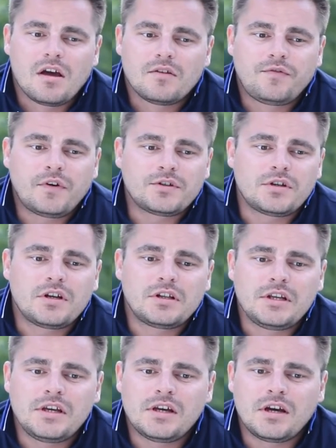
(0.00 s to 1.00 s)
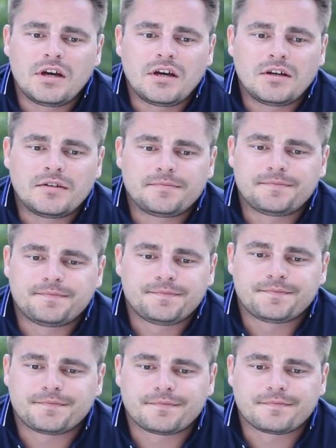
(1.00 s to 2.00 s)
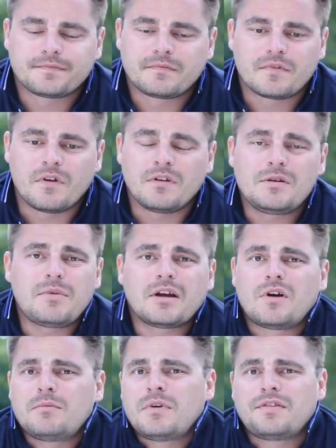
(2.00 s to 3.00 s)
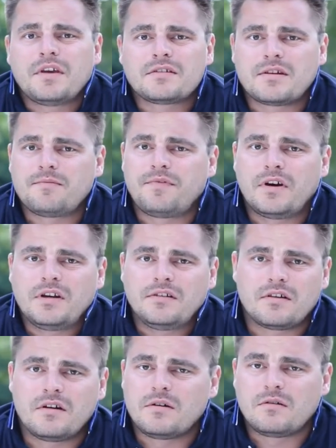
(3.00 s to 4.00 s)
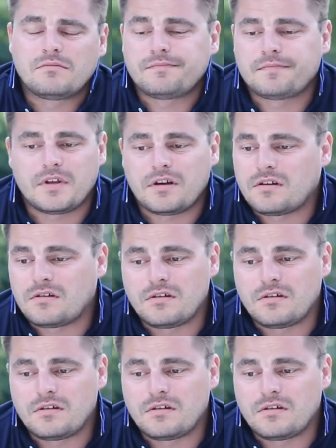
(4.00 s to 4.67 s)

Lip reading: Unfortunately, only my grandma thinks I'm funny, so I don't